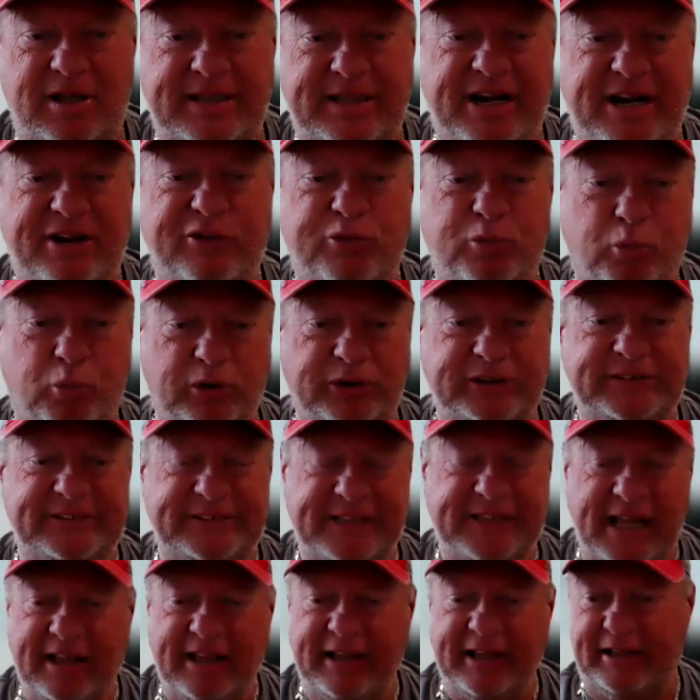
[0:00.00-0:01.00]
that is worth
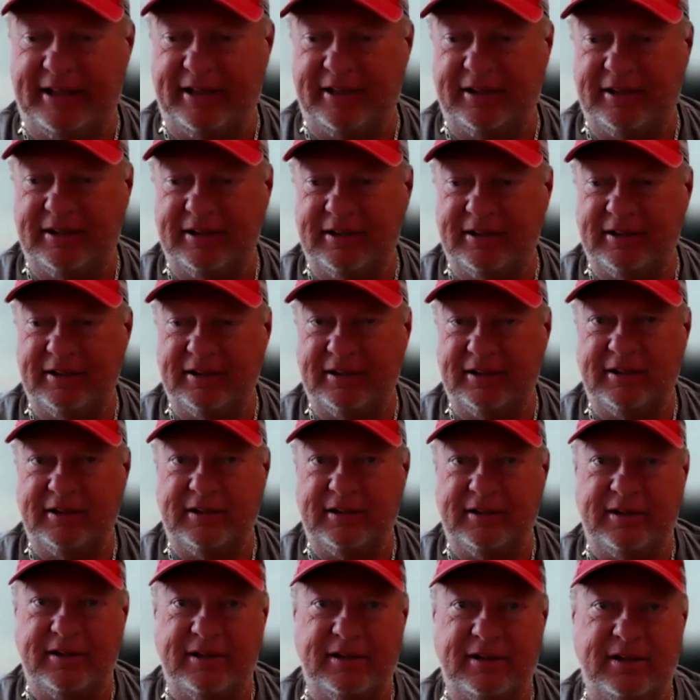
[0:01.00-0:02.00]
selling
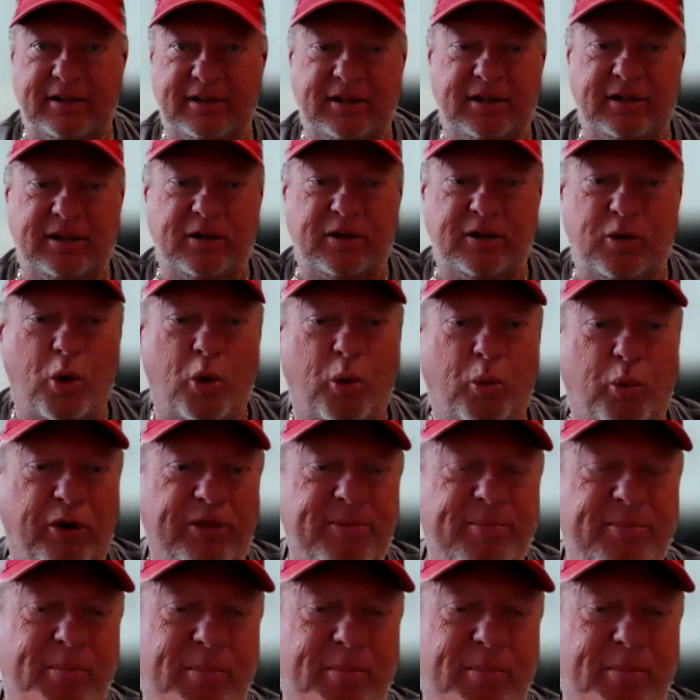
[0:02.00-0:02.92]
or worth